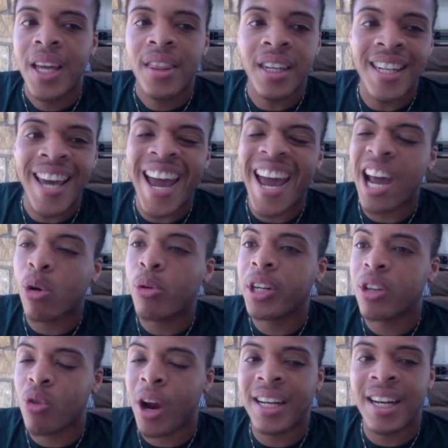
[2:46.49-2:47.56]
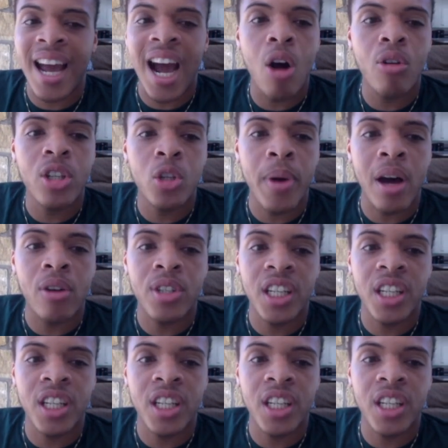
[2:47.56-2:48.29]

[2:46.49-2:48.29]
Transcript: The net equity right now is about